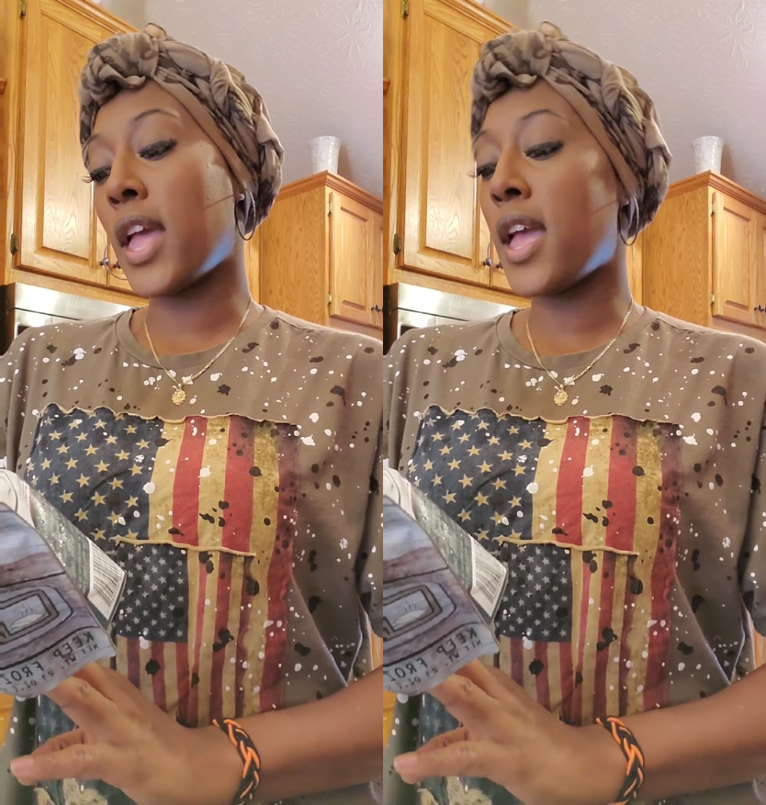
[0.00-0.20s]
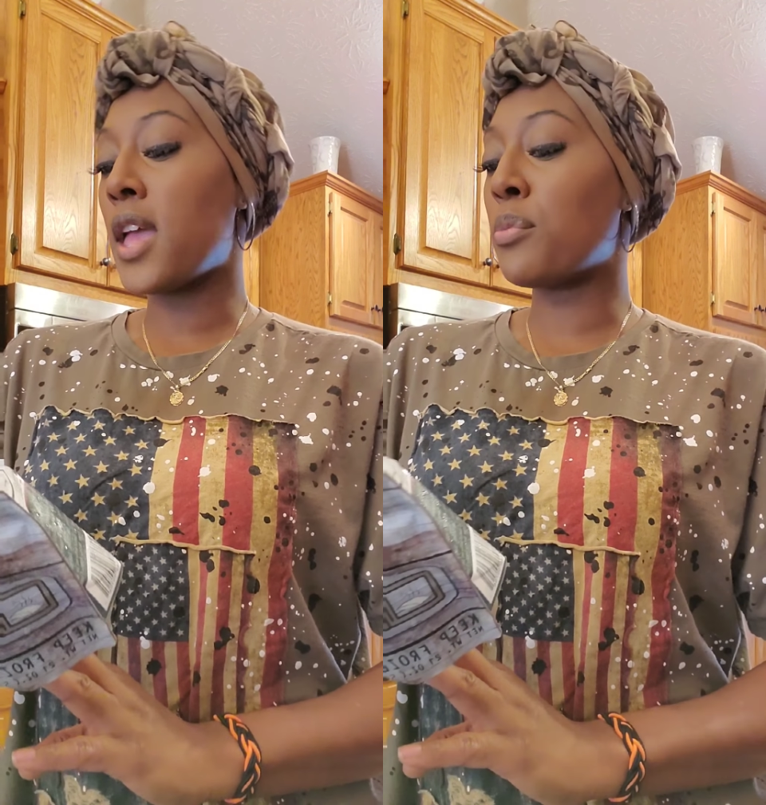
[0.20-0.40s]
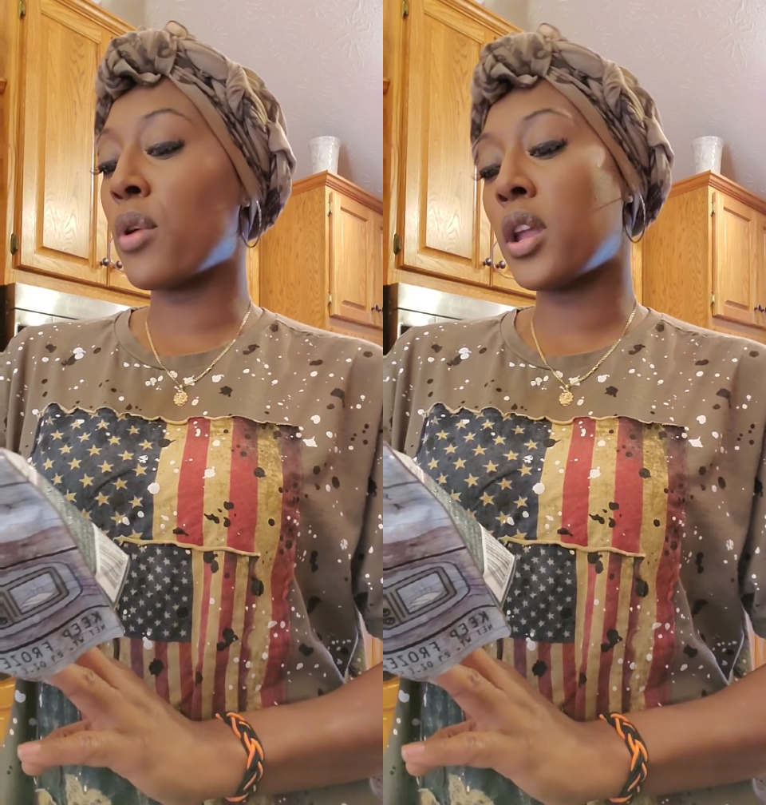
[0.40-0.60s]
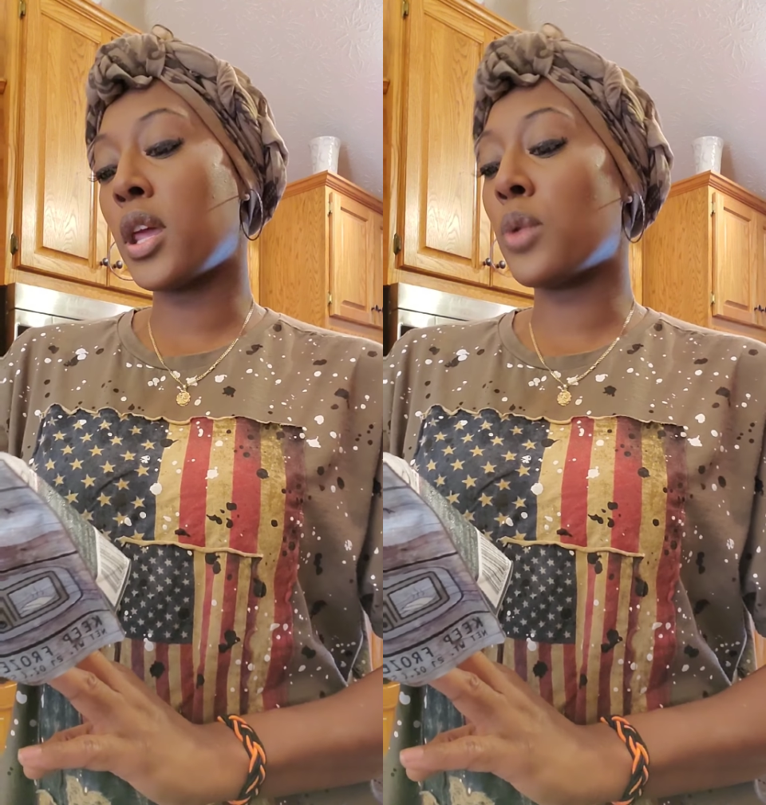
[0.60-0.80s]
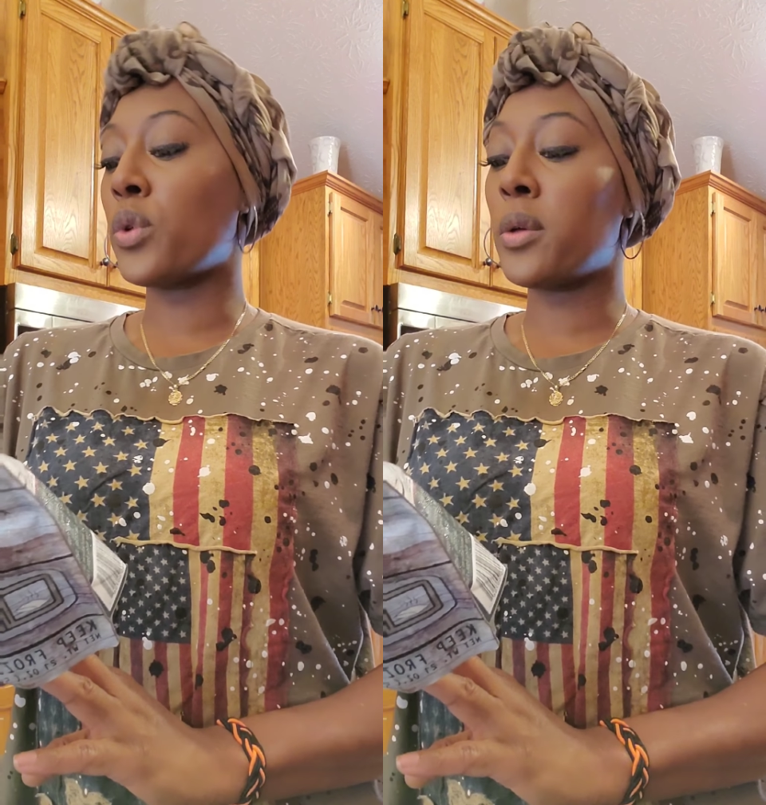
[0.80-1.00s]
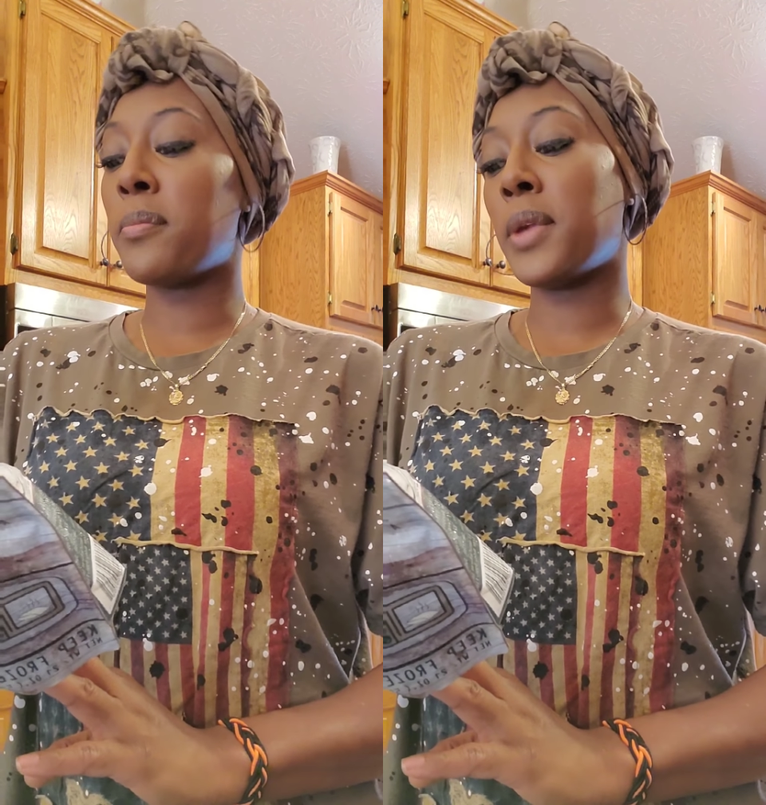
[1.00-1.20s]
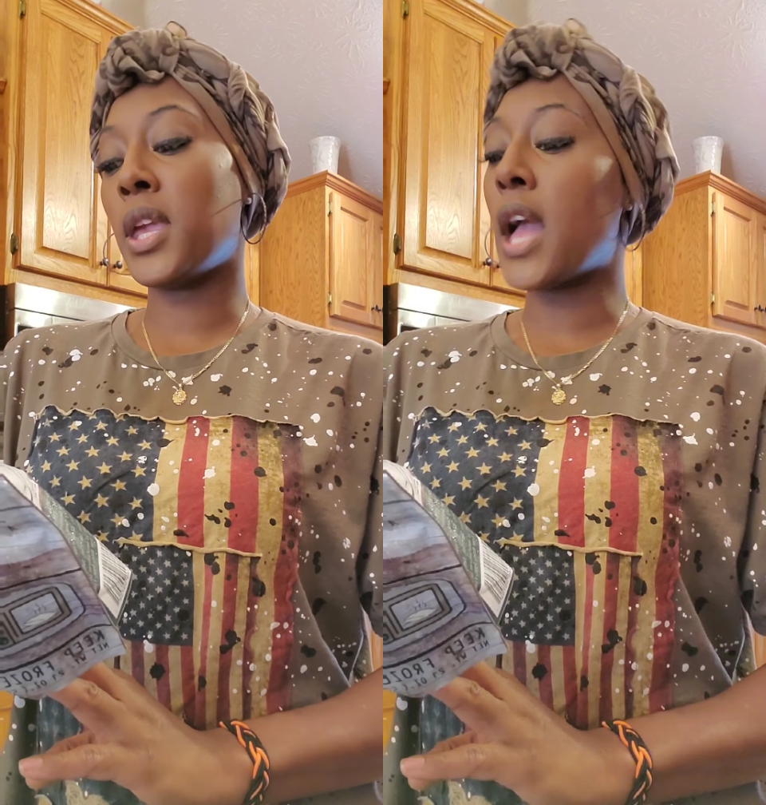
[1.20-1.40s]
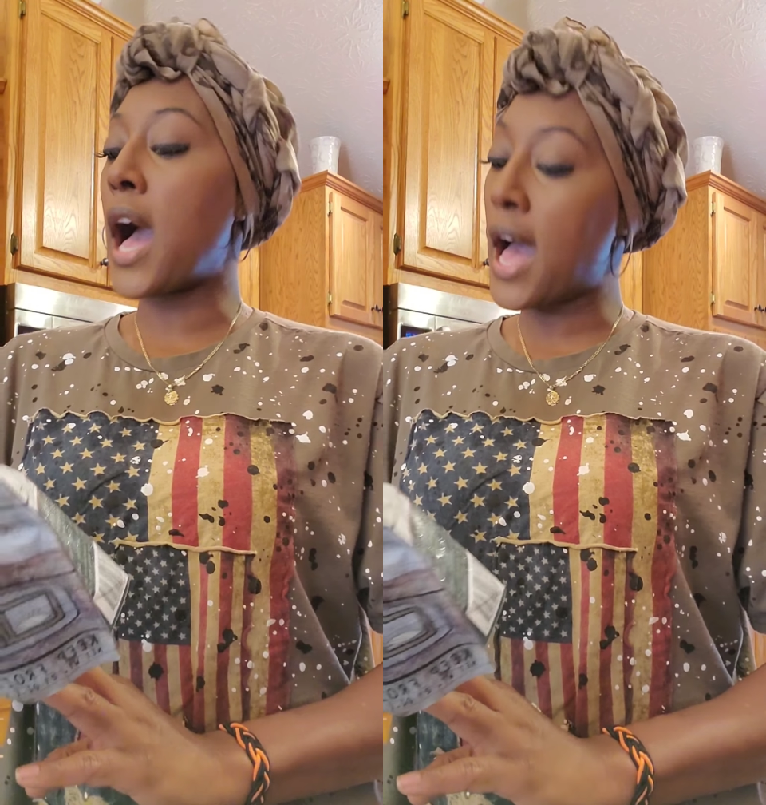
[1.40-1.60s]
And product will
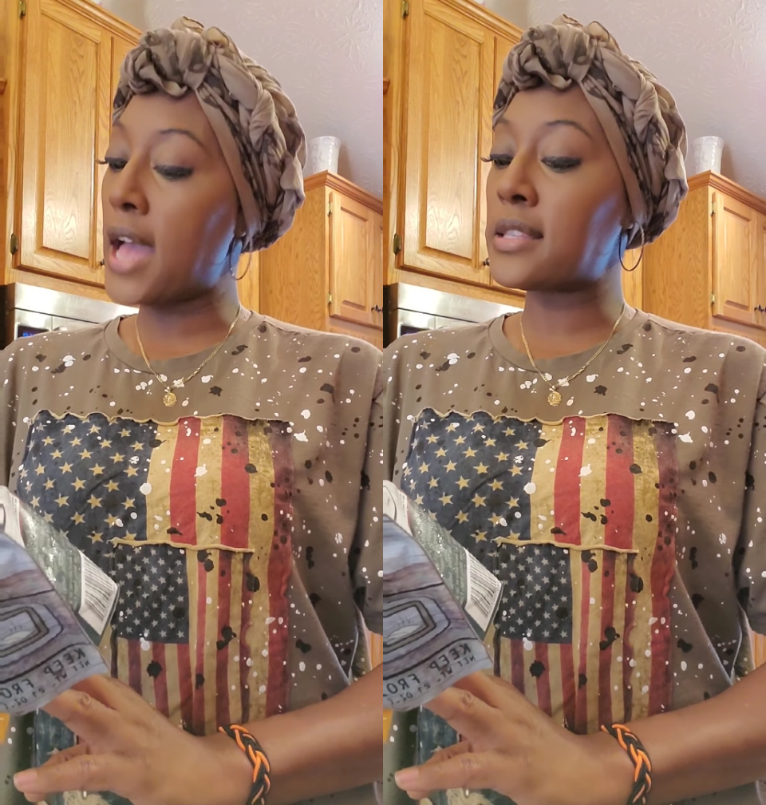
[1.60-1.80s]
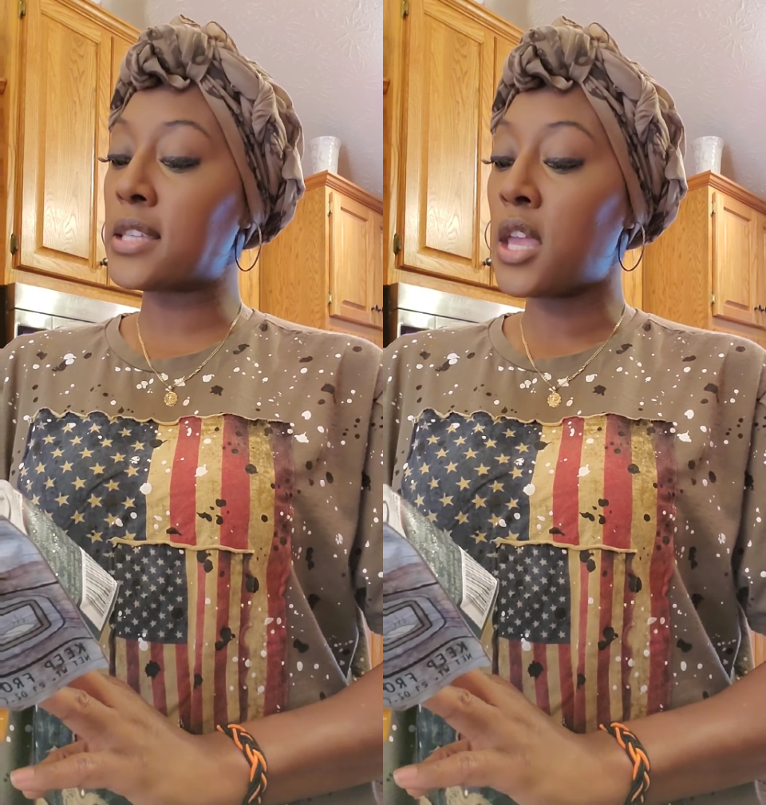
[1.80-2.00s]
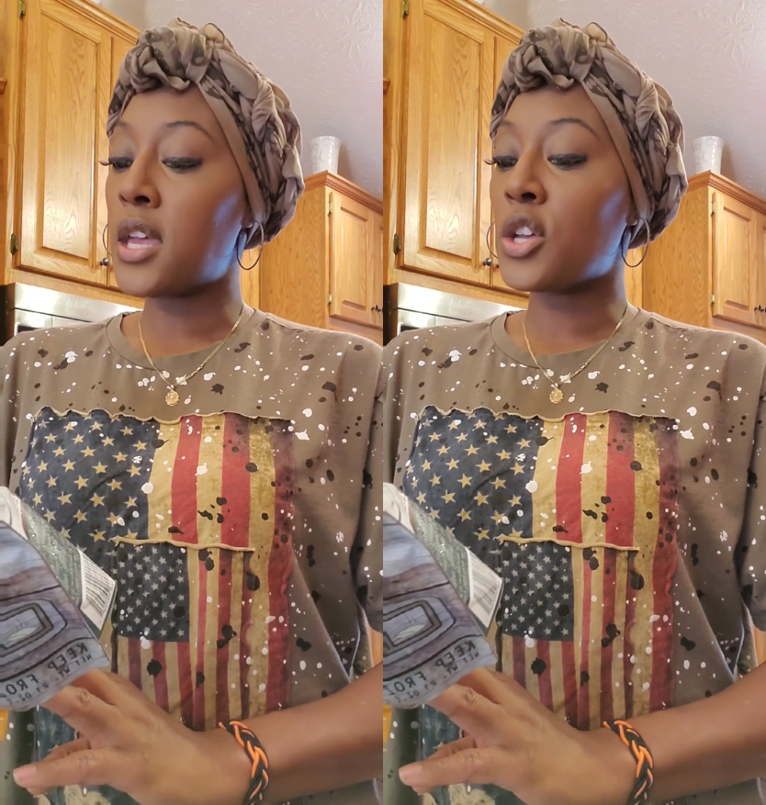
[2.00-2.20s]
be hot.